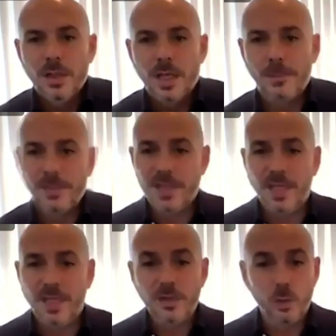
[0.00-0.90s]
I've been
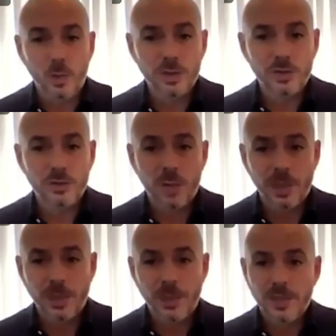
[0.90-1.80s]
saying that
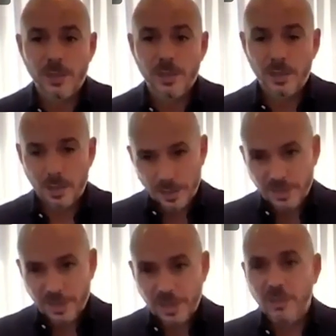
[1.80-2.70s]
2020 is
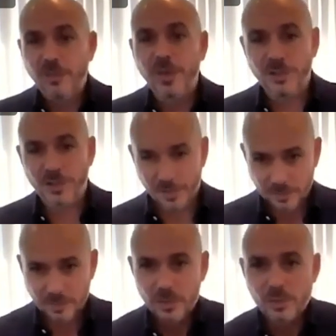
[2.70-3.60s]
clear vision.
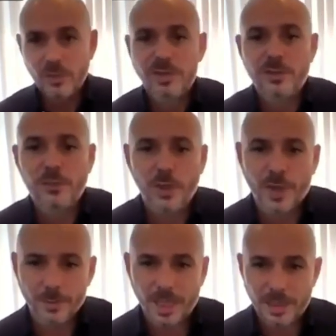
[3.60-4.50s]
So this is for
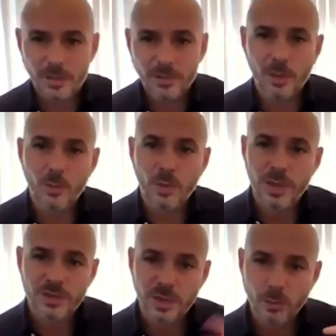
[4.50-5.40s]
everybody out there to
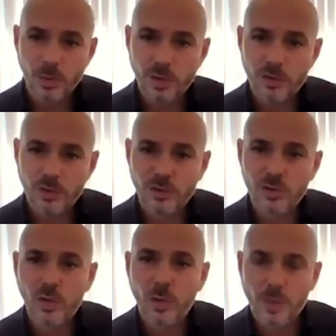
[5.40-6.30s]
really see what's going
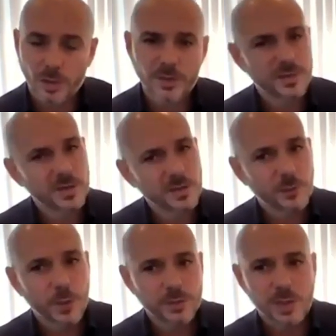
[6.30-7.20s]
on, because this isn't the
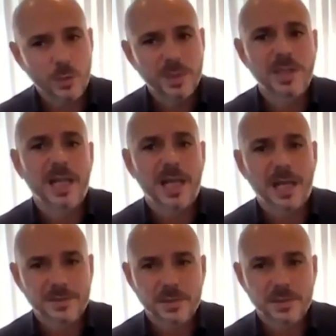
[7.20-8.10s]
first and it won't be the
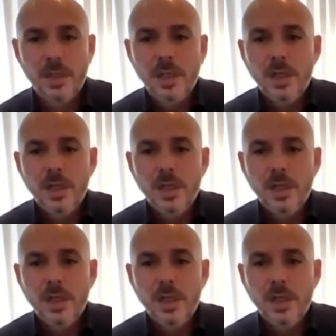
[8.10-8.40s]
last.